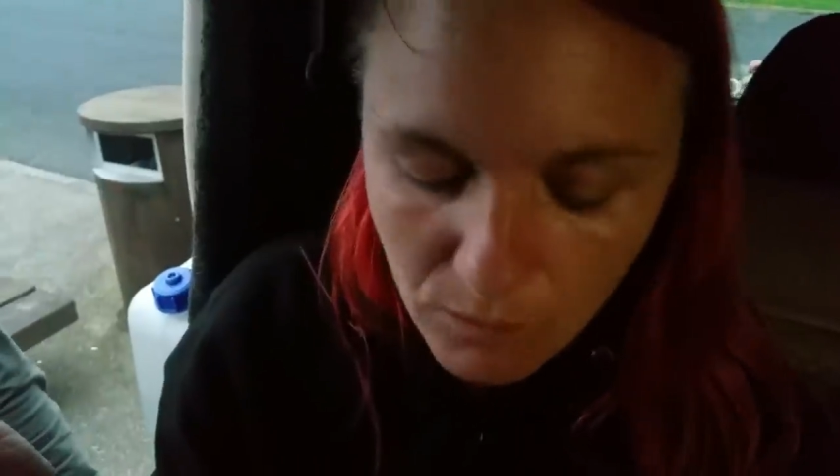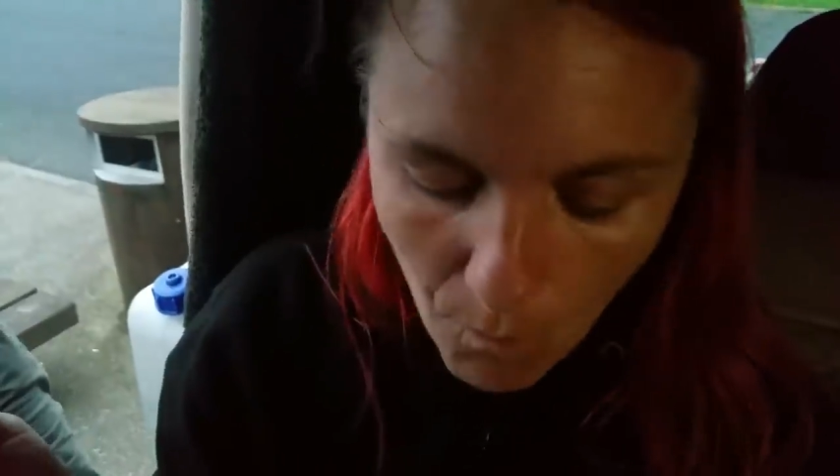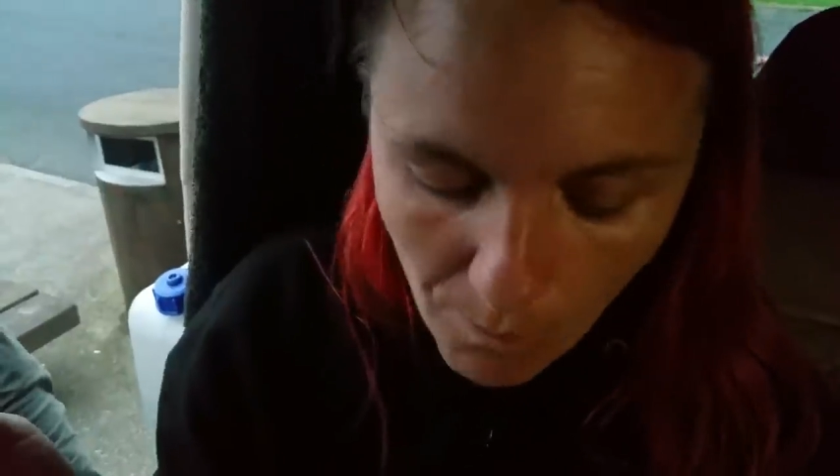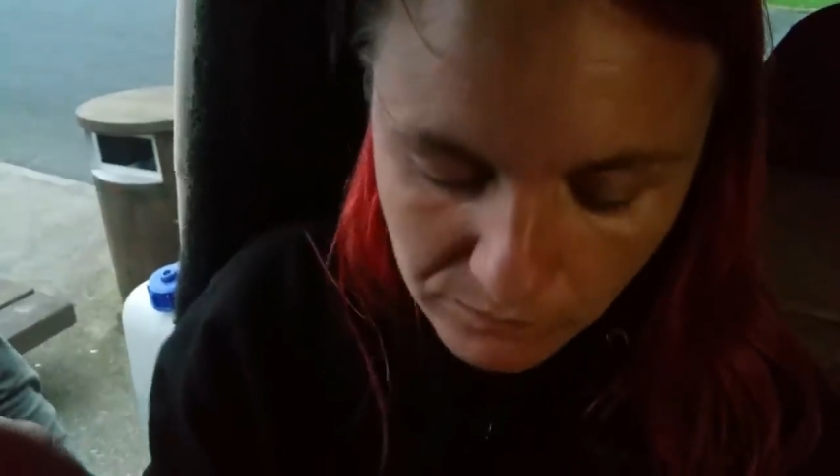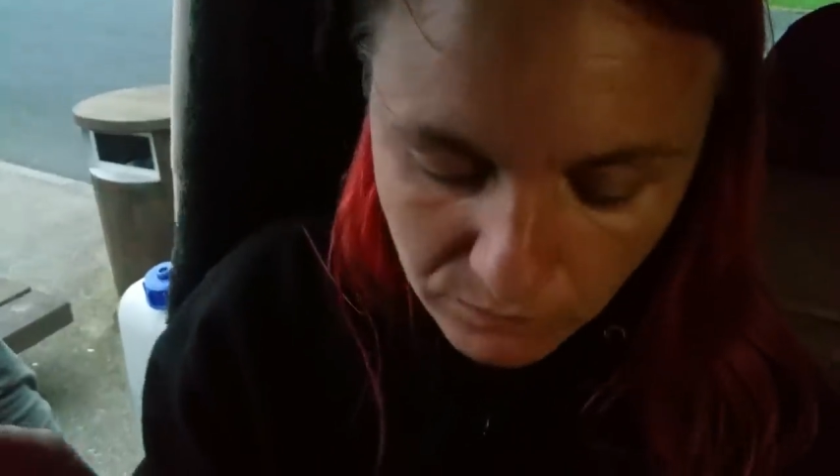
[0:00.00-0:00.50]

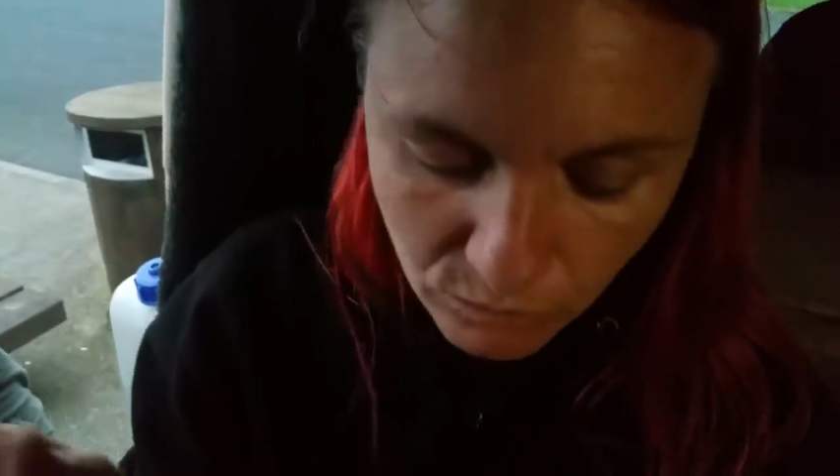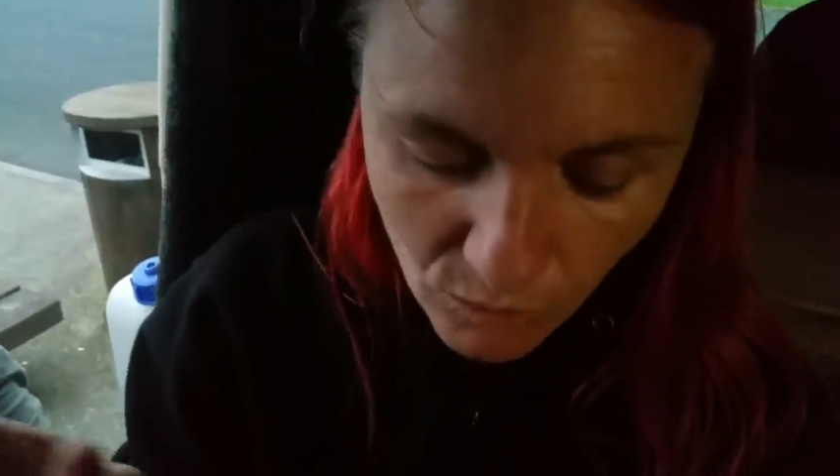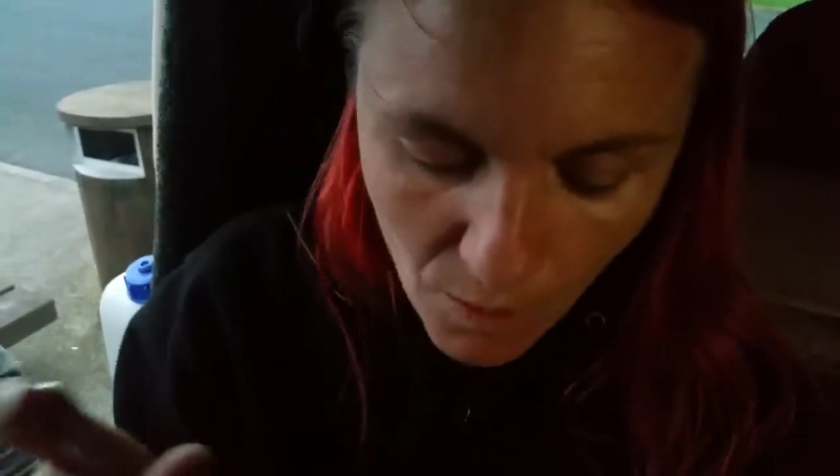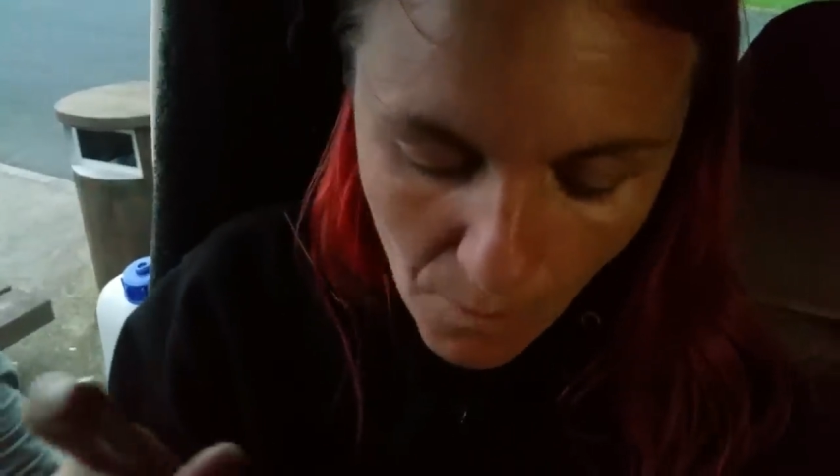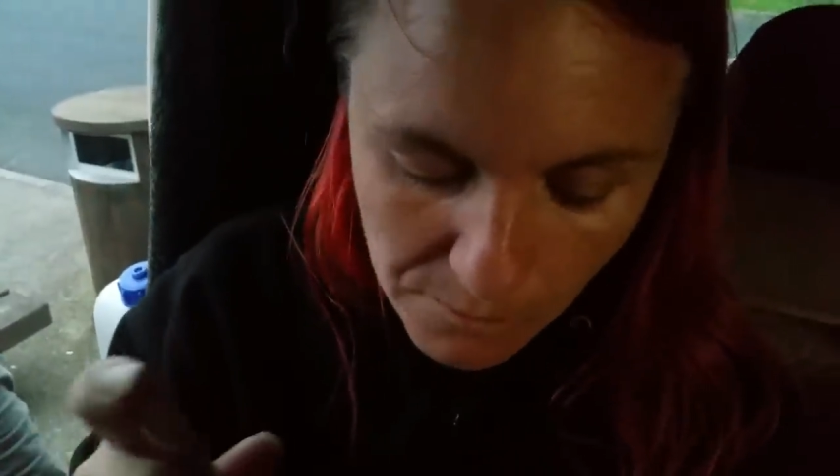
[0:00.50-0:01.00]
treat it like an
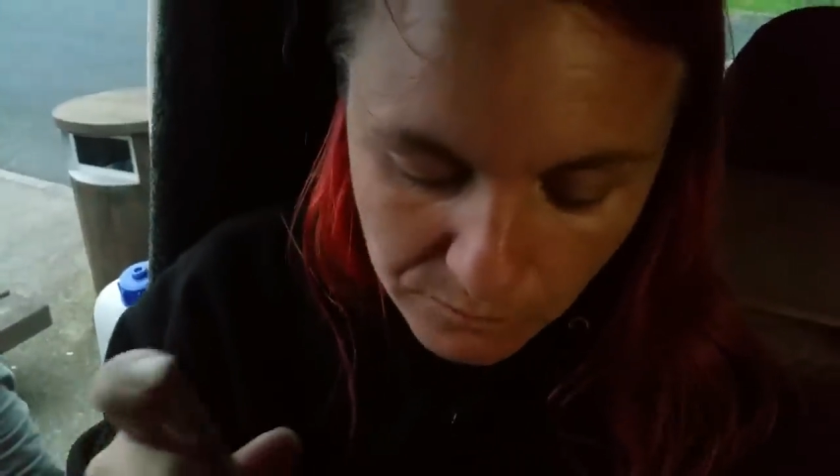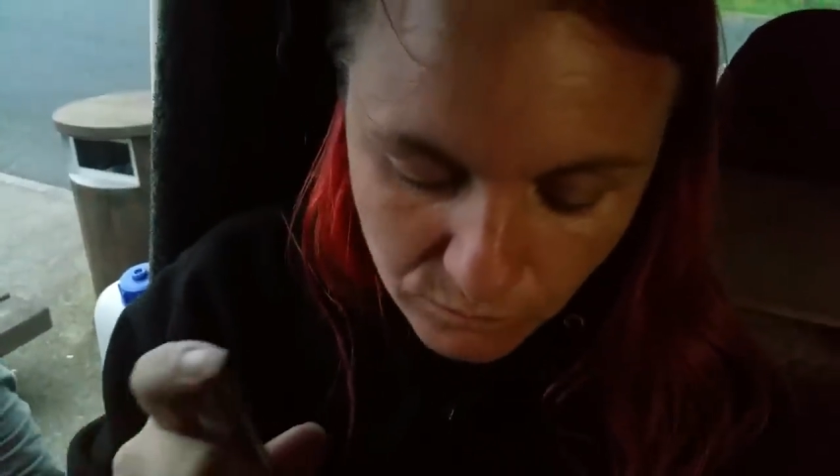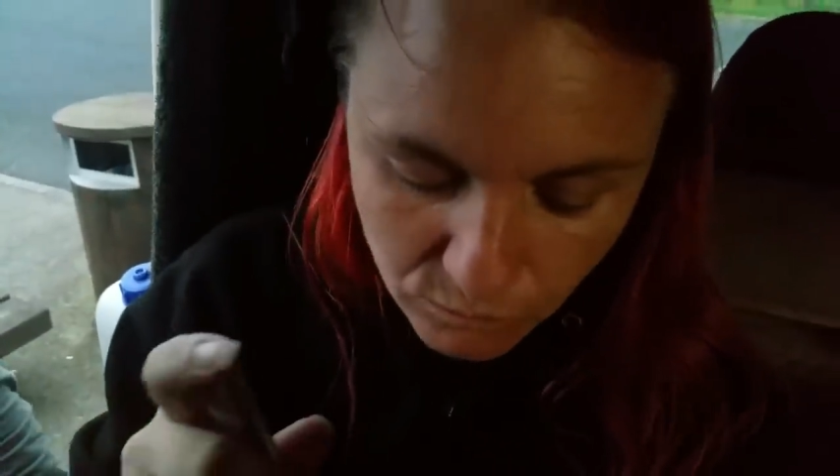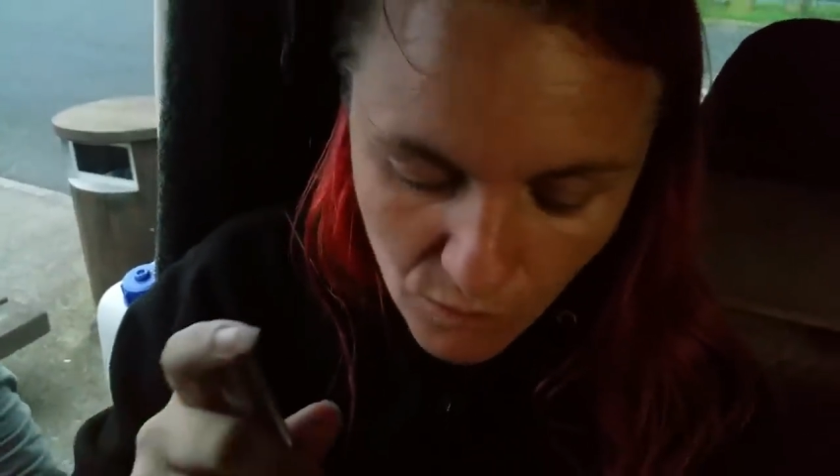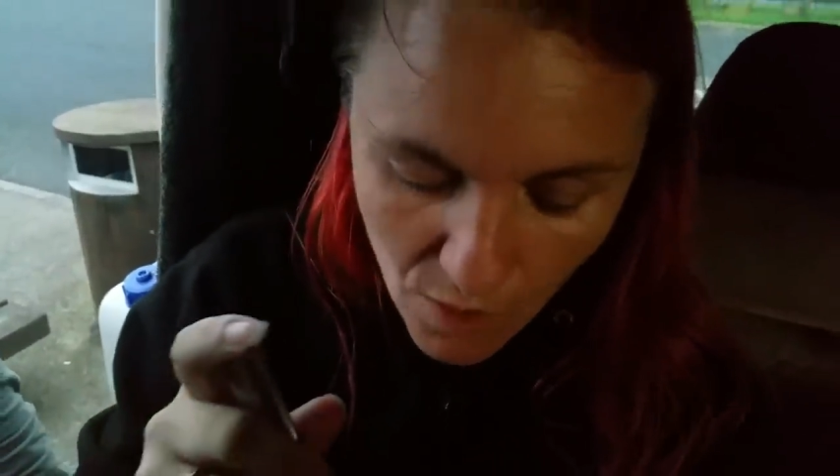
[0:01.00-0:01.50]
oyster and
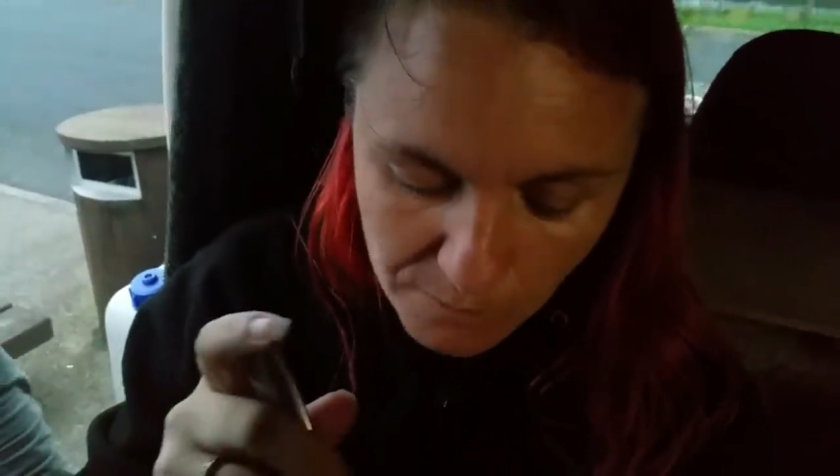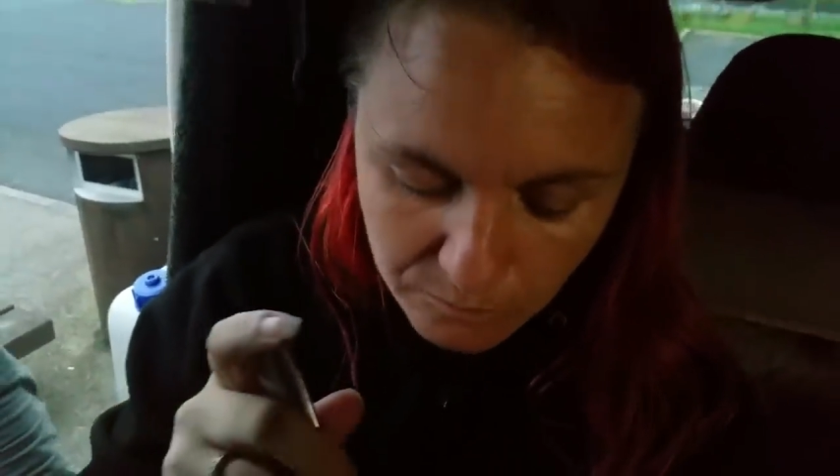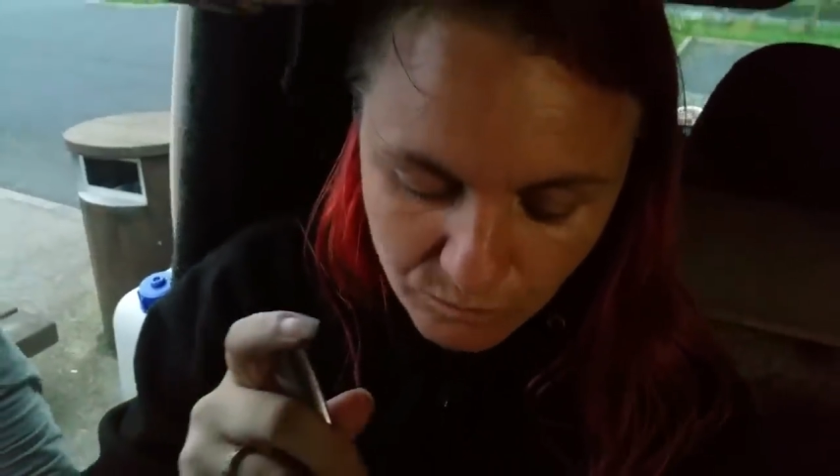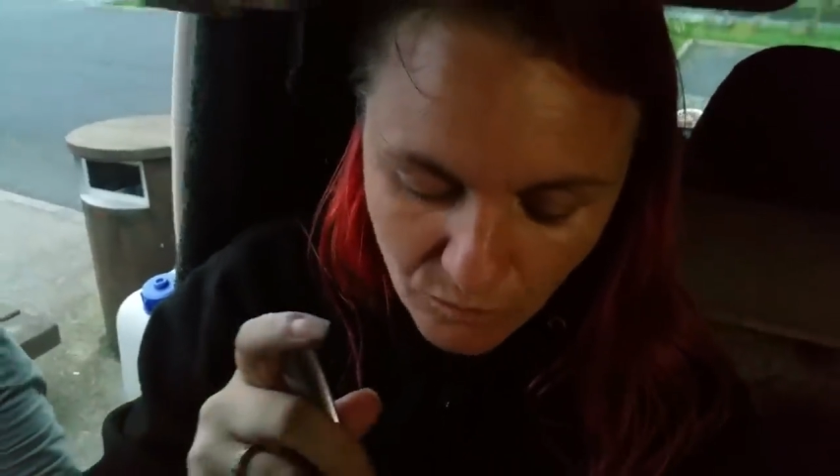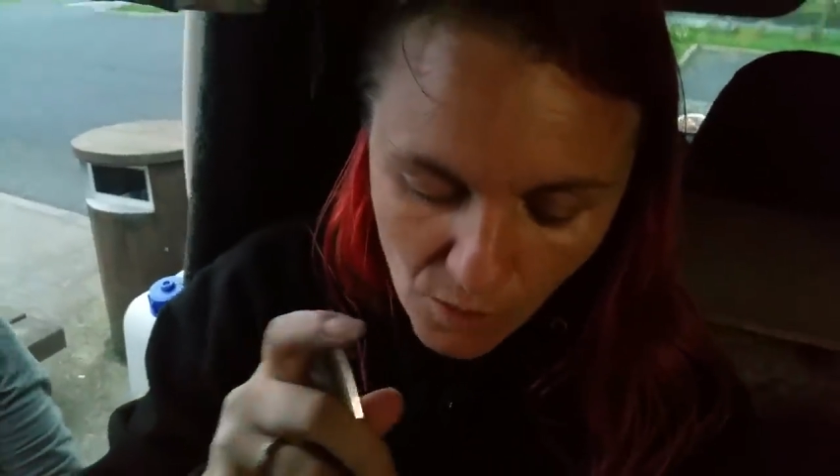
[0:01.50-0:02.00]
just...
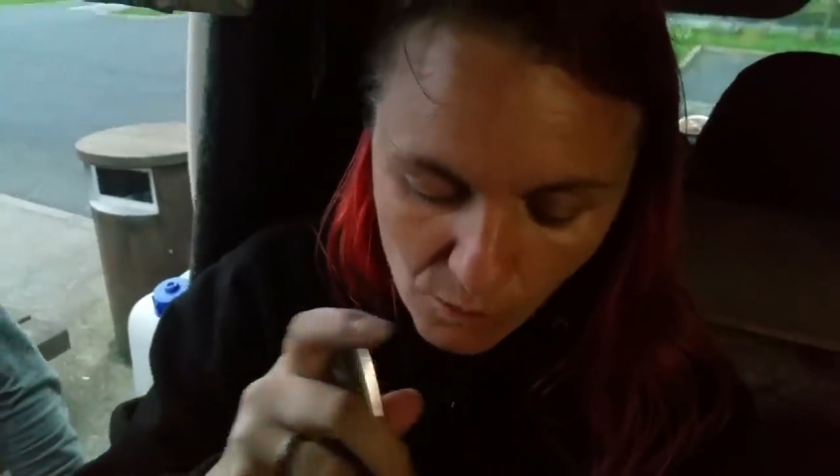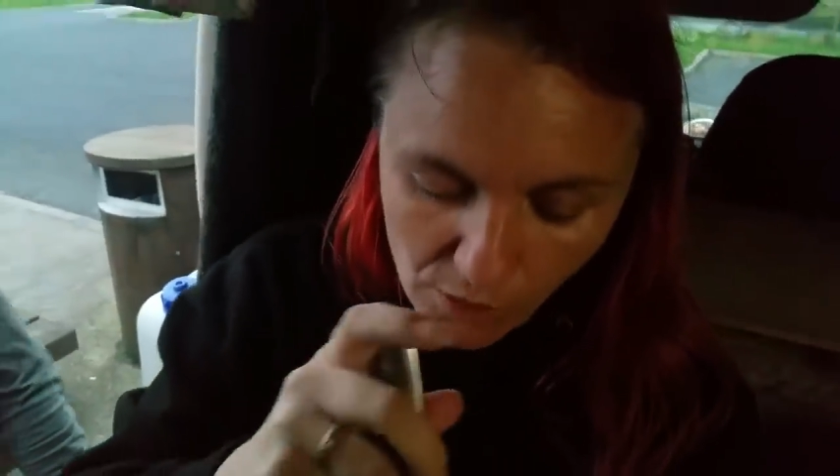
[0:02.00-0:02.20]
Oh